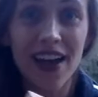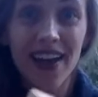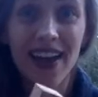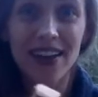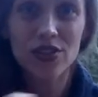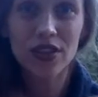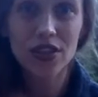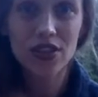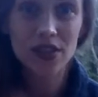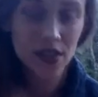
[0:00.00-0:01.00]
I actually
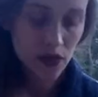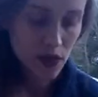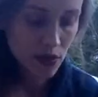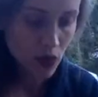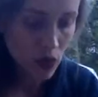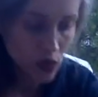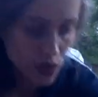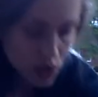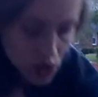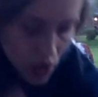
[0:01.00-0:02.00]
just use some old
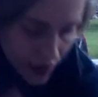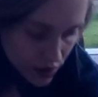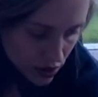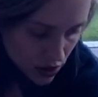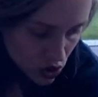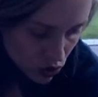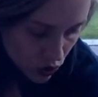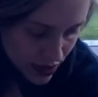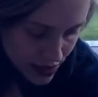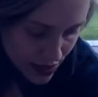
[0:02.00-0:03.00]
childhood
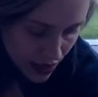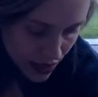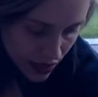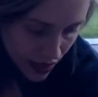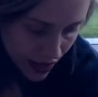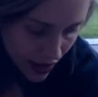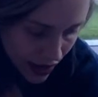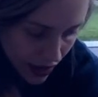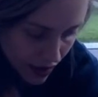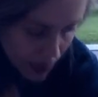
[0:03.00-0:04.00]
toys that I
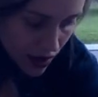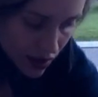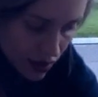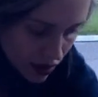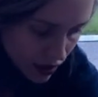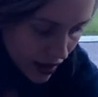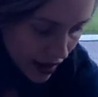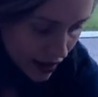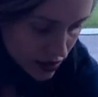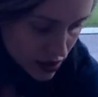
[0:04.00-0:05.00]
had
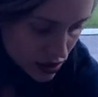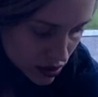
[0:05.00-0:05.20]
at